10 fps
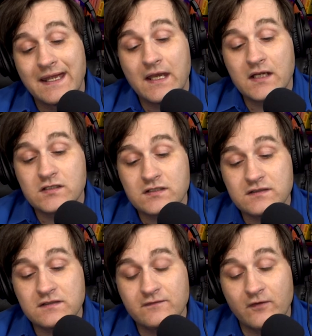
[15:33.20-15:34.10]
And just
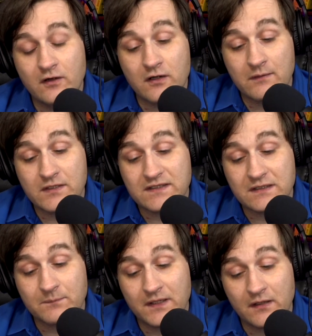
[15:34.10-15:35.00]
as the foreign army is
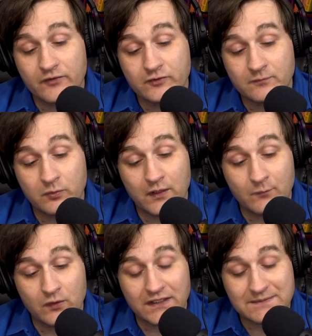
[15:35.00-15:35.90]
compelled to employ
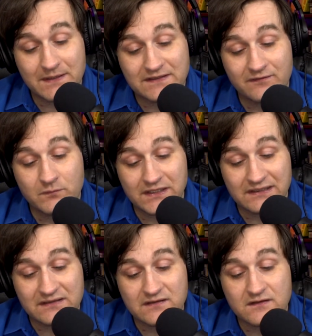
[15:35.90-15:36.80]
more expensive
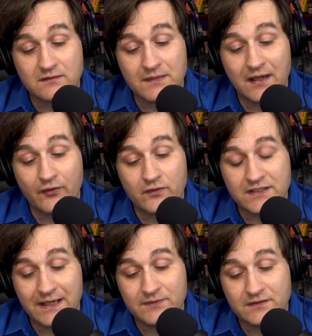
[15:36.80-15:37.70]
means to surmount those
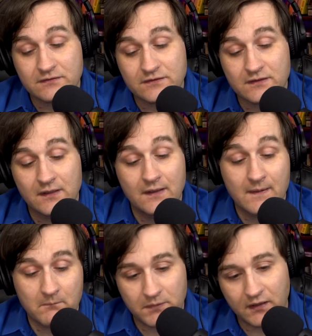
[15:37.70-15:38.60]
obstacles,
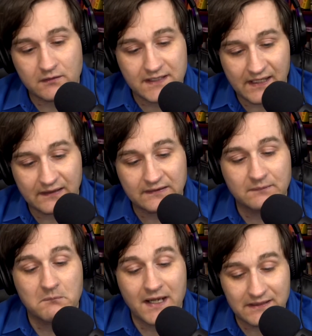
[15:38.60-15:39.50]
bigger tanks,
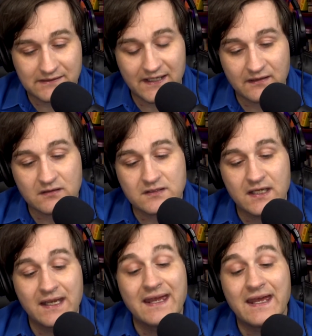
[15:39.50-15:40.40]
mine detectors,
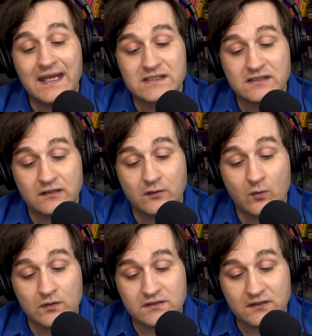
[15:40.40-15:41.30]
engineer
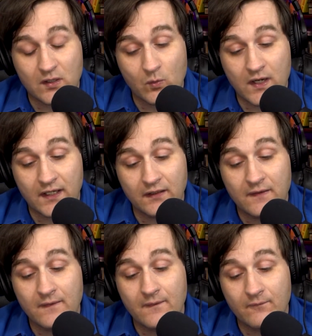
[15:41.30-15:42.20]
corps to cut wire,
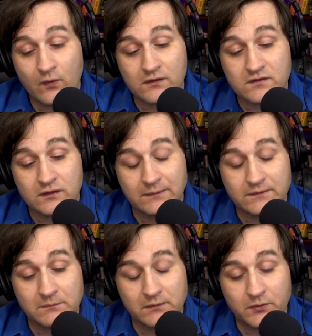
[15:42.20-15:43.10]
forge streams,
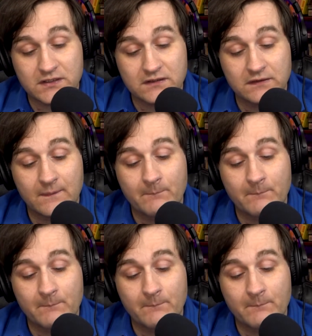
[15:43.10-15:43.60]
and build bridges,